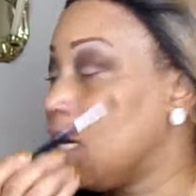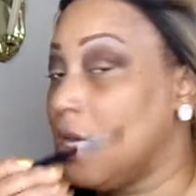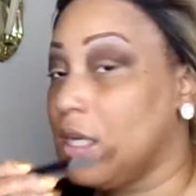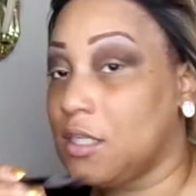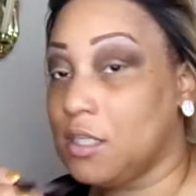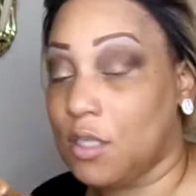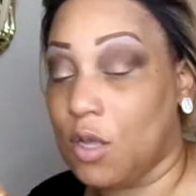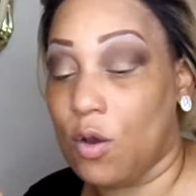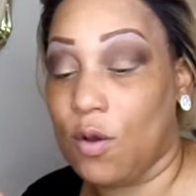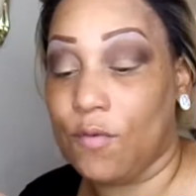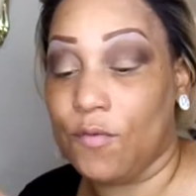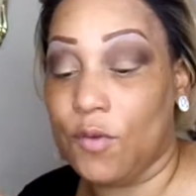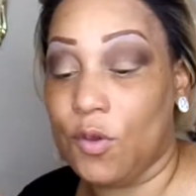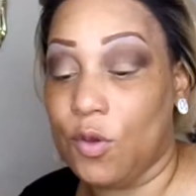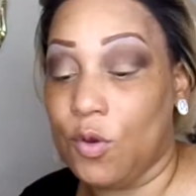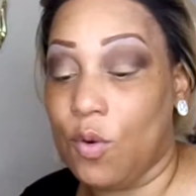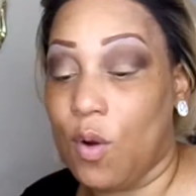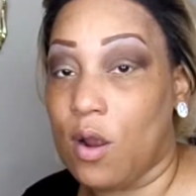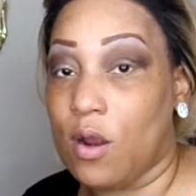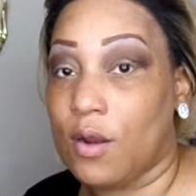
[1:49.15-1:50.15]
So if
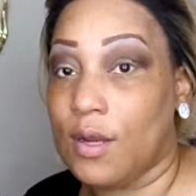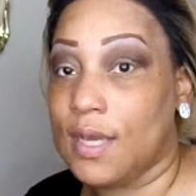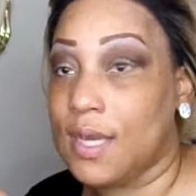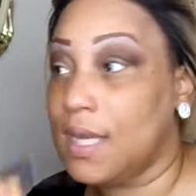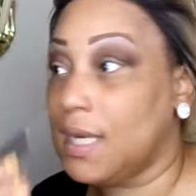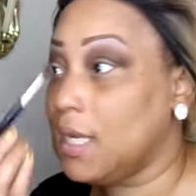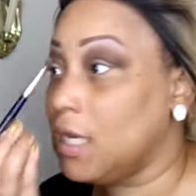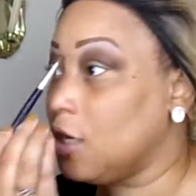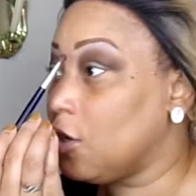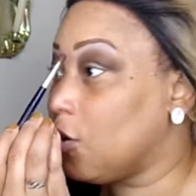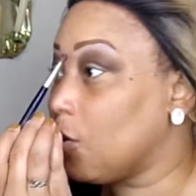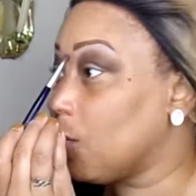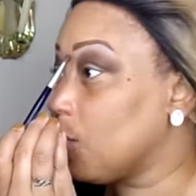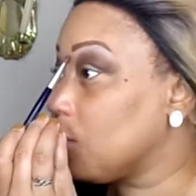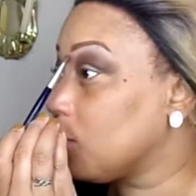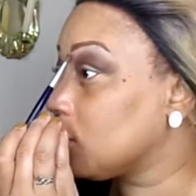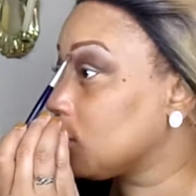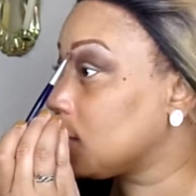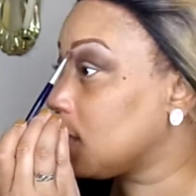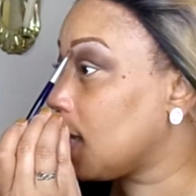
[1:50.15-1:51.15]
you are any
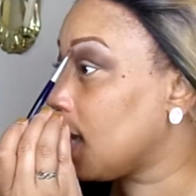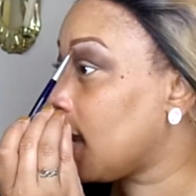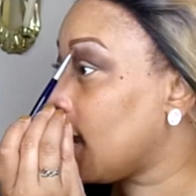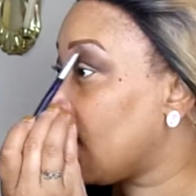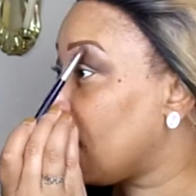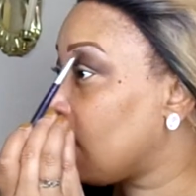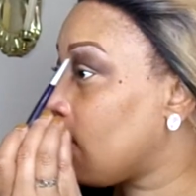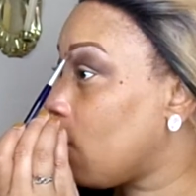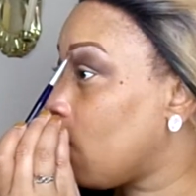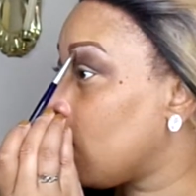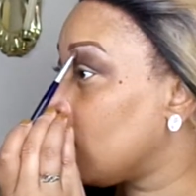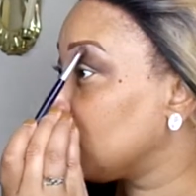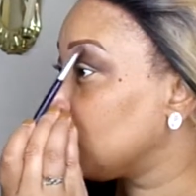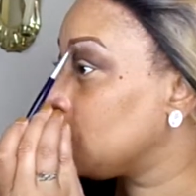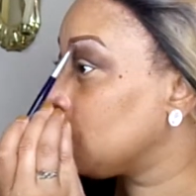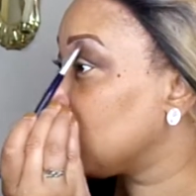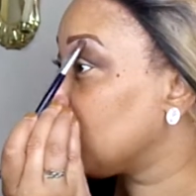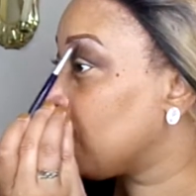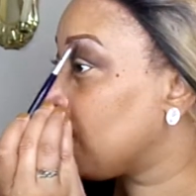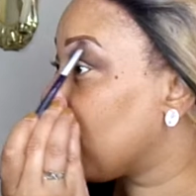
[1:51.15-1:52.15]
girls that have
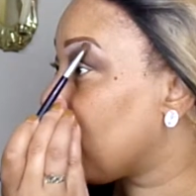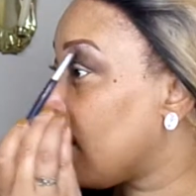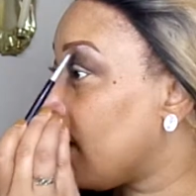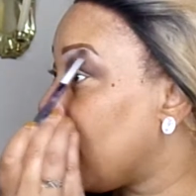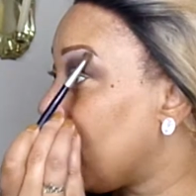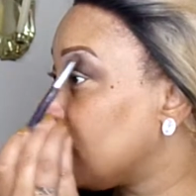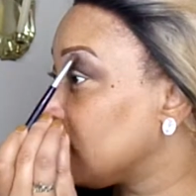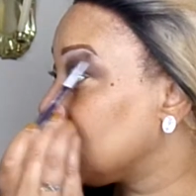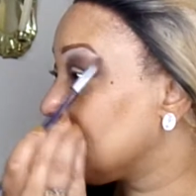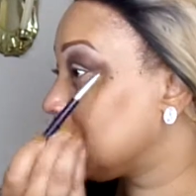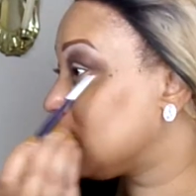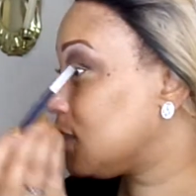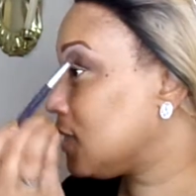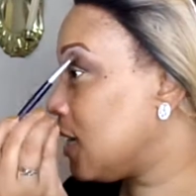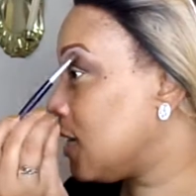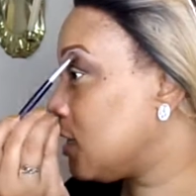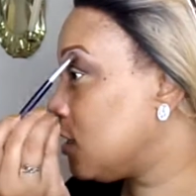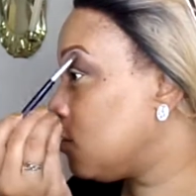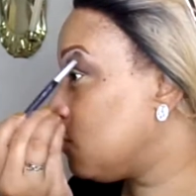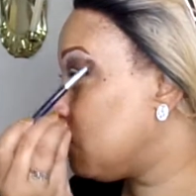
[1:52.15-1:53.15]
arched your brows and
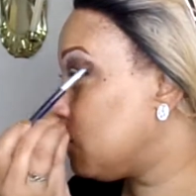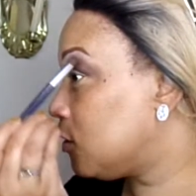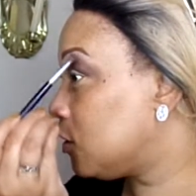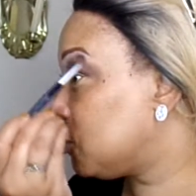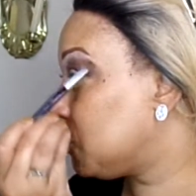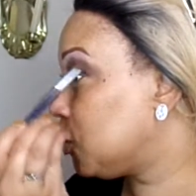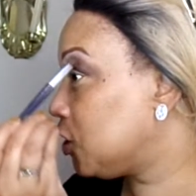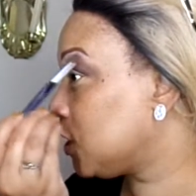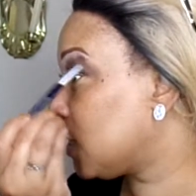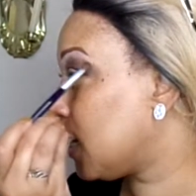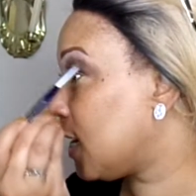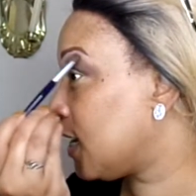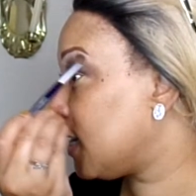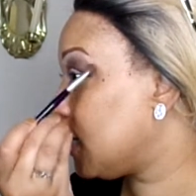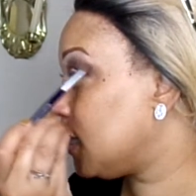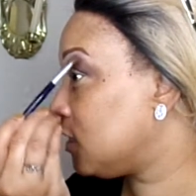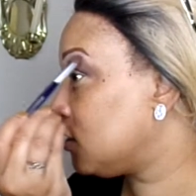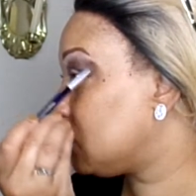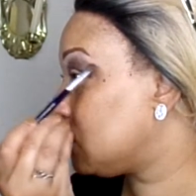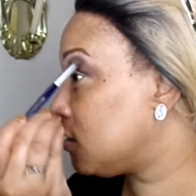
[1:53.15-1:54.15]
say you want to
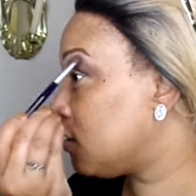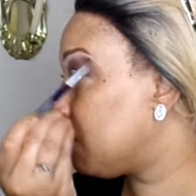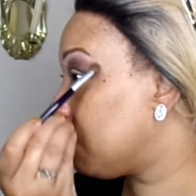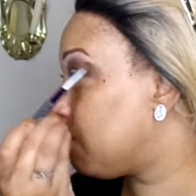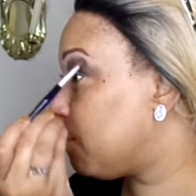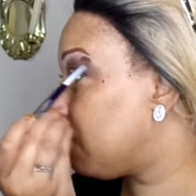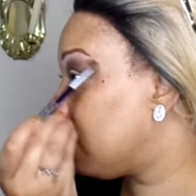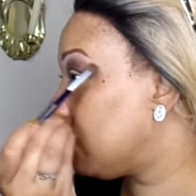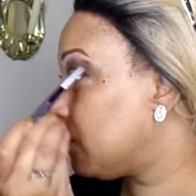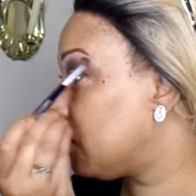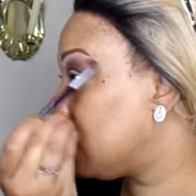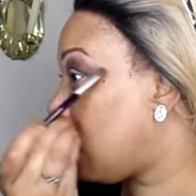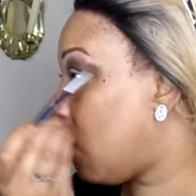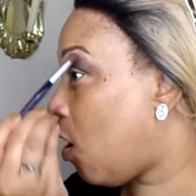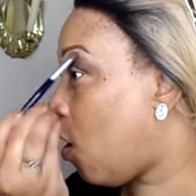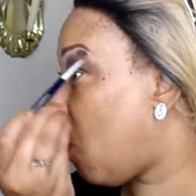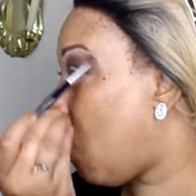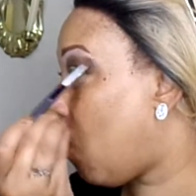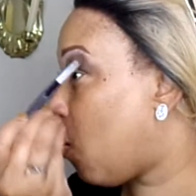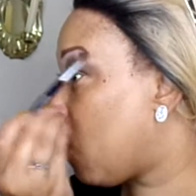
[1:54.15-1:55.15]
change the
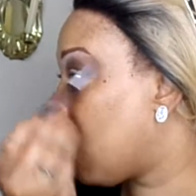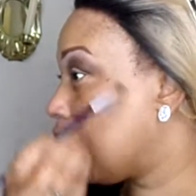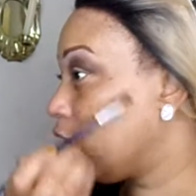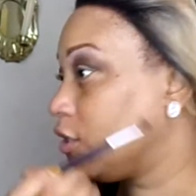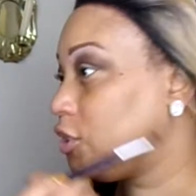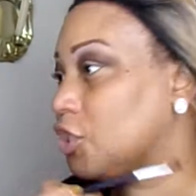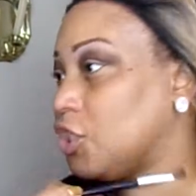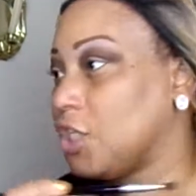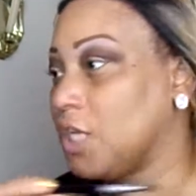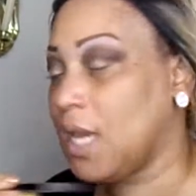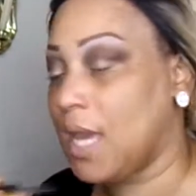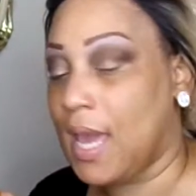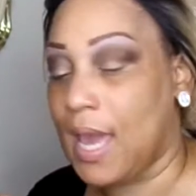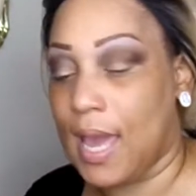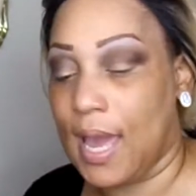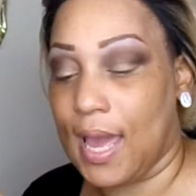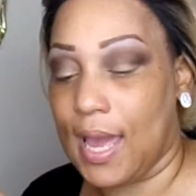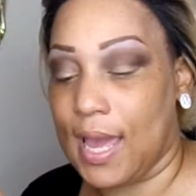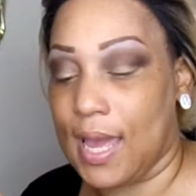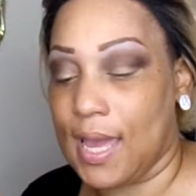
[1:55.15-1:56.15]
arch,
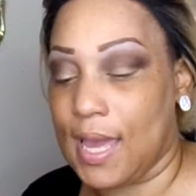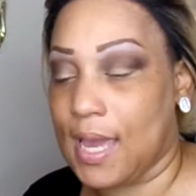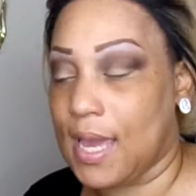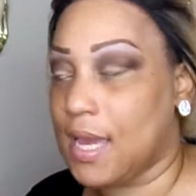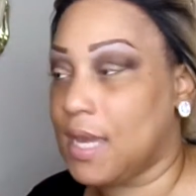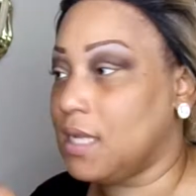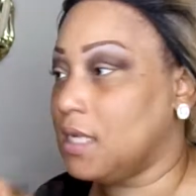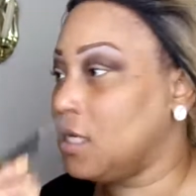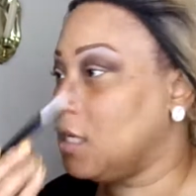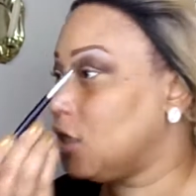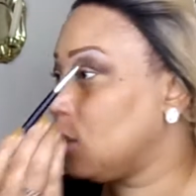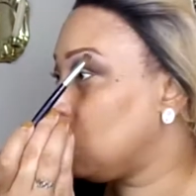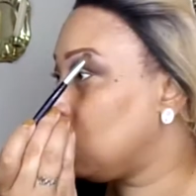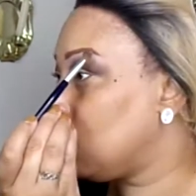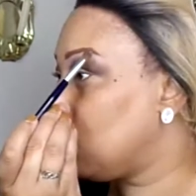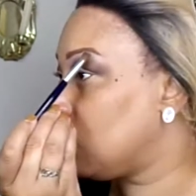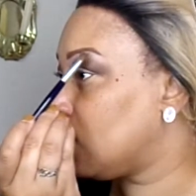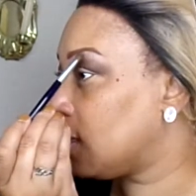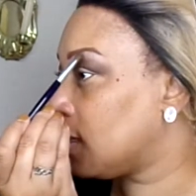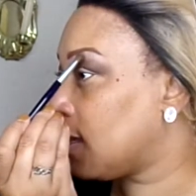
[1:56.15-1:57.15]
and
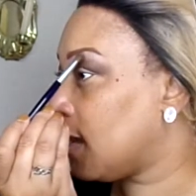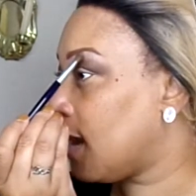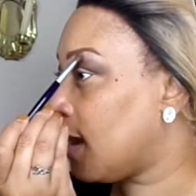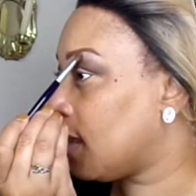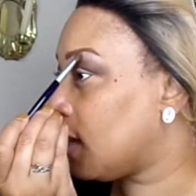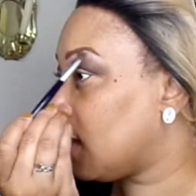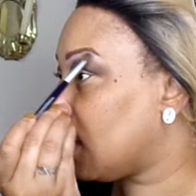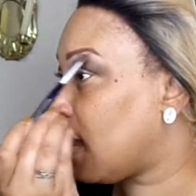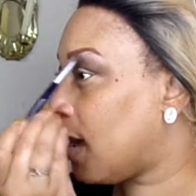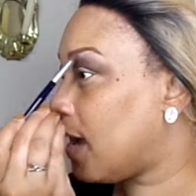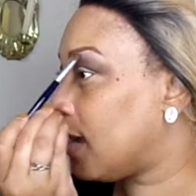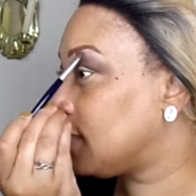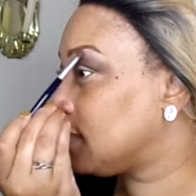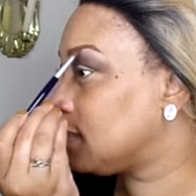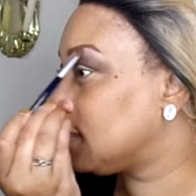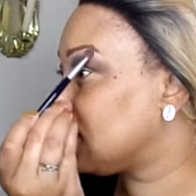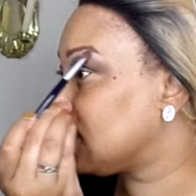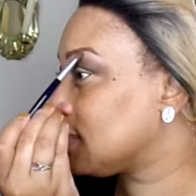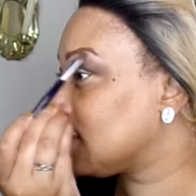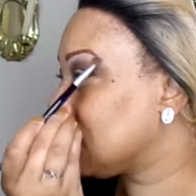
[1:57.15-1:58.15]
you want to kind of
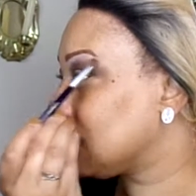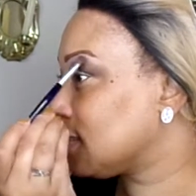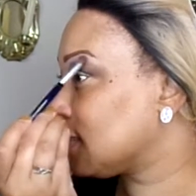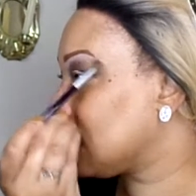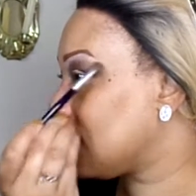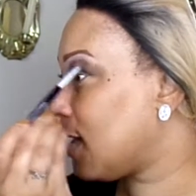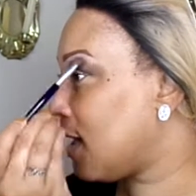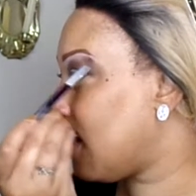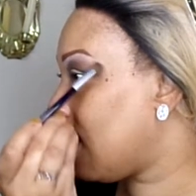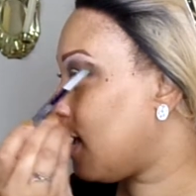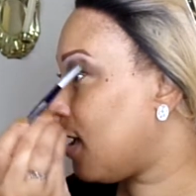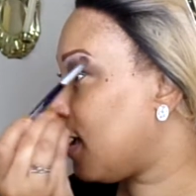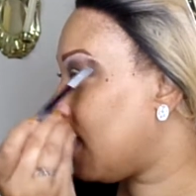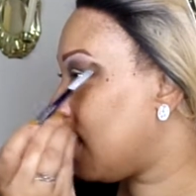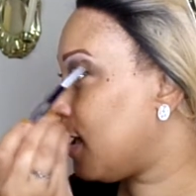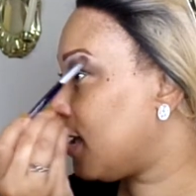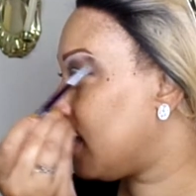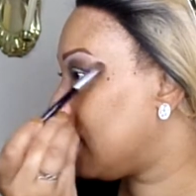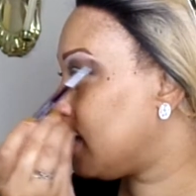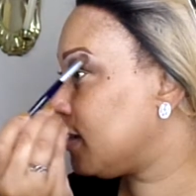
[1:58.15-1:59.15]
like
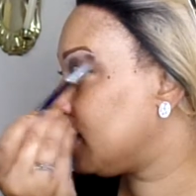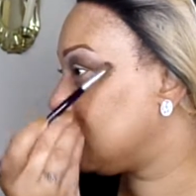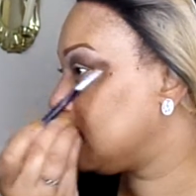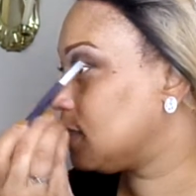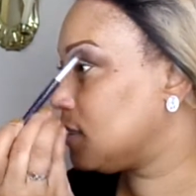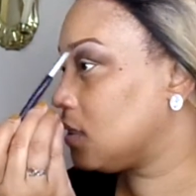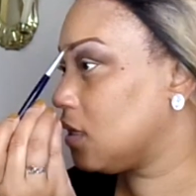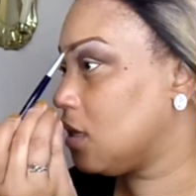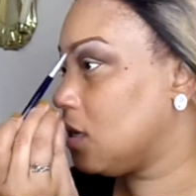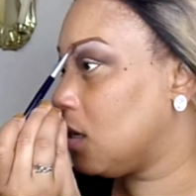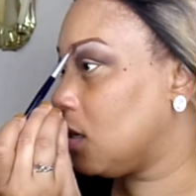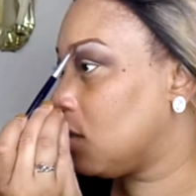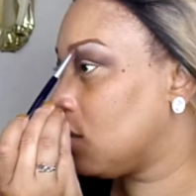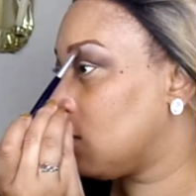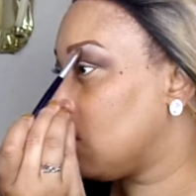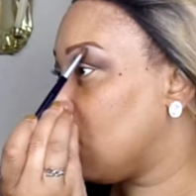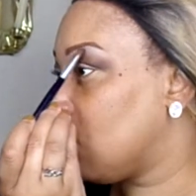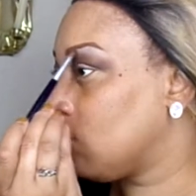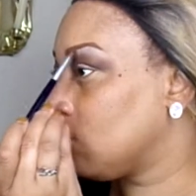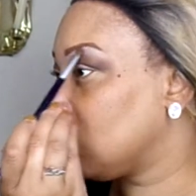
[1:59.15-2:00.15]
disguise
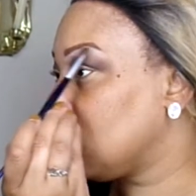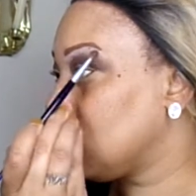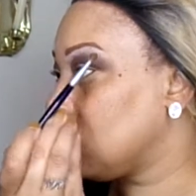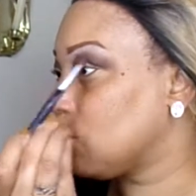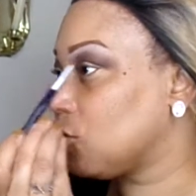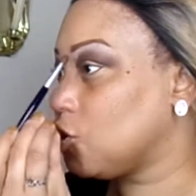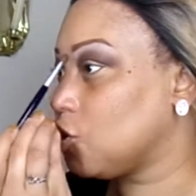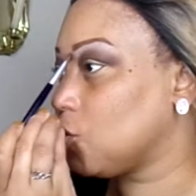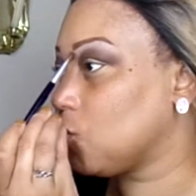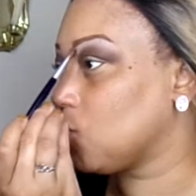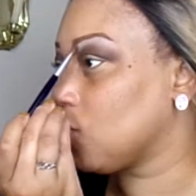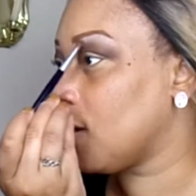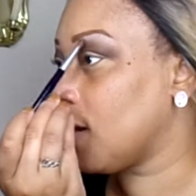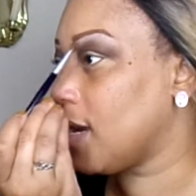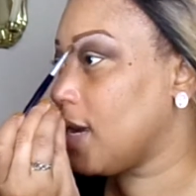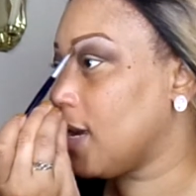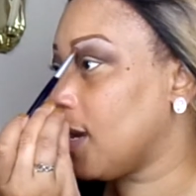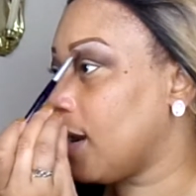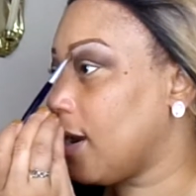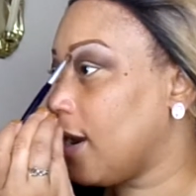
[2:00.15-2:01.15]
those little
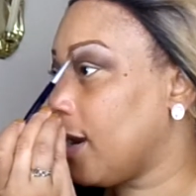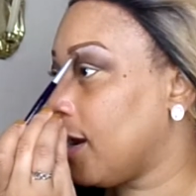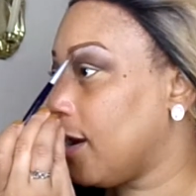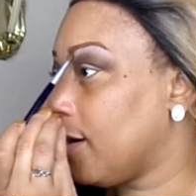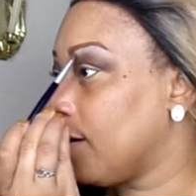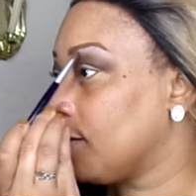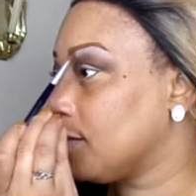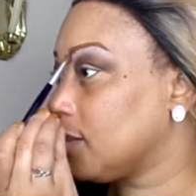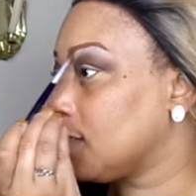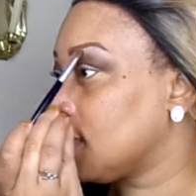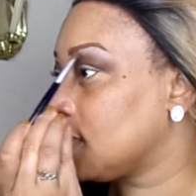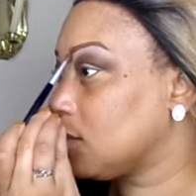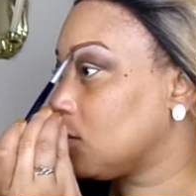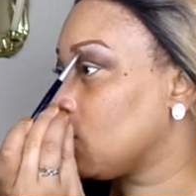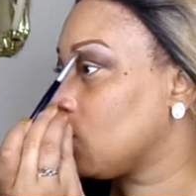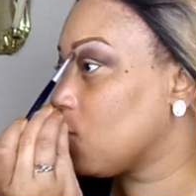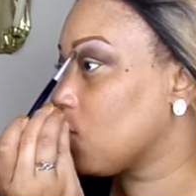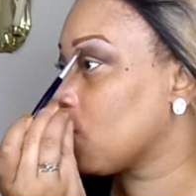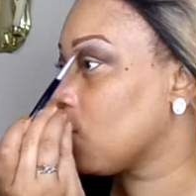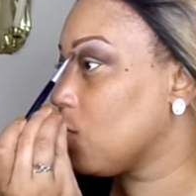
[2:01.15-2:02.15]
stray hairs that's
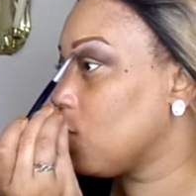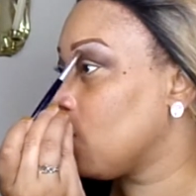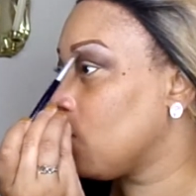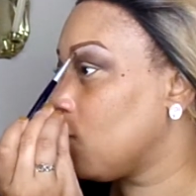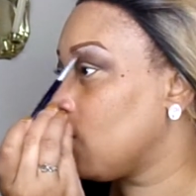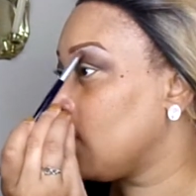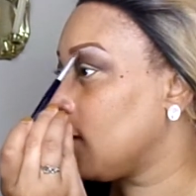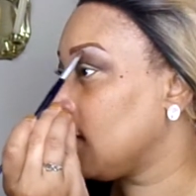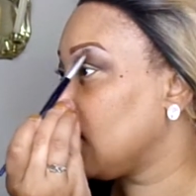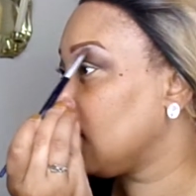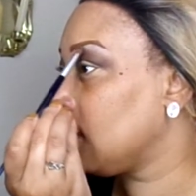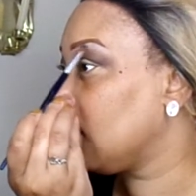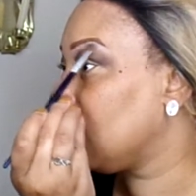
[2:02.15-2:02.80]
growing